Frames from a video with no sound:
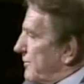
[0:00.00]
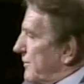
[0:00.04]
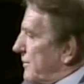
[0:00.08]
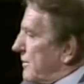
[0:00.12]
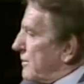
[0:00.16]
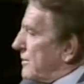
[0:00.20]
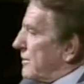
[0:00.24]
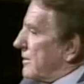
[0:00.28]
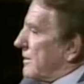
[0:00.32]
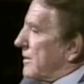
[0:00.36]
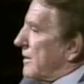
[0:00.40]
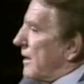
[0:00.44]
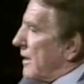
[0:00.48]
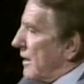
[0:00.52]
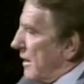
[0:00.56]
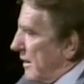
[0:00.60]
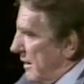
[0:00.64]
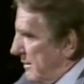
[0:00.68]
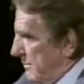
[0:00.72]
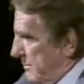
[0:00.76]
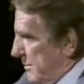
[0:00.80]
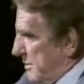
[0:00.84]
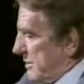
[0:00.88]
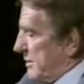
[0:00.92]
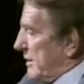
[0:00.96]
view that
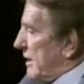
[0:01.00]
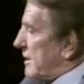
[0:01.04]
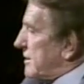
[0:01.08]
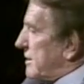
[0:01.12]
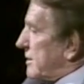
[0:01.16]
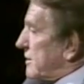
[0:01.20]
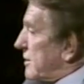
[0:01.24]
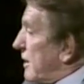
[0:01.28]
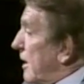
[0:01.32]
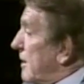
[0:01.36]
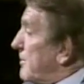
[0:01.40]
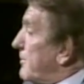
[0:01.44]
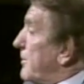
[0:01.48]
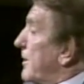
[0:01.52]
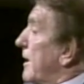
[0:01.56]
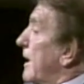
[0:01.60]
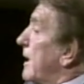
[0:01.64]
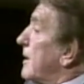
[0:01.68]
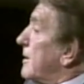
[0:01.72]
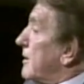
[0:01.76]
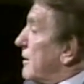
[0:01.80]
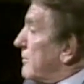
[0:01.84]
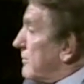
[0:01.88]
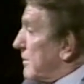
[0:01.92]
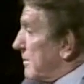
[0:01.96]
it was just as I
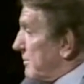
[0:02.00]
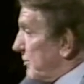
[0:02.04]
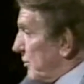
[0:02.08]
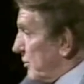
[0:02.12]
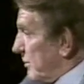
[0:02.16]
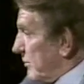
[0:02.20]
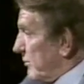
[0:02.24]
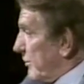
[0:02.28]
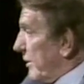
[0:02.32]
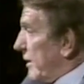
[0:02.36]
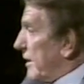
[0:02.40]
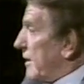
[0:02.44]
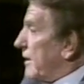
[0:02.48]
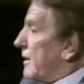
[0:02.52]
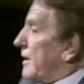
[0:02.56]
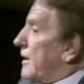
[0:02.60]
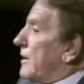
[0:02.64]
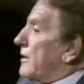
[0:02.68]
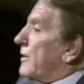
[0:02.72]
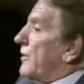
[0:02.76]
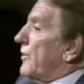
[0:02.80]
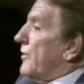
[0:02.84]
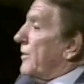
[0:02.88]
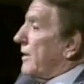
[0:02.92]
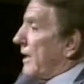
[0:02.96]
planned. They were born well and
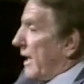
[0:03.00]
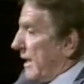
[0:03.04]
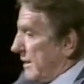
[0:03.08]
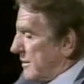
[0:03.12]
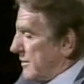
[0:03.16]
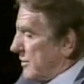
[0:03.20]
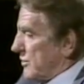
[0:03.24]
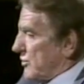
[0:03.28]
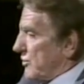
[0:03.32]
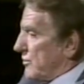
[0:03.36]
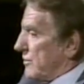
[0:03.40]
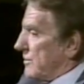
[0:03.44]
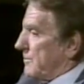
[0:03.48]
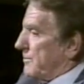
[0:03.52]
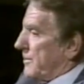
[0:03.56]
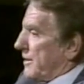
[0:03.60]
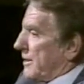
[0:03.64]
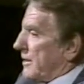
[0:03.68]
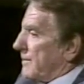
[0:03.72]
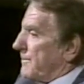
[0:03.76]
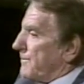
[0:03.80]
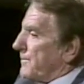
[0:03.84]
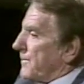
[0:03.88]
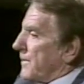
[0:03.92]
healthy, as it should be.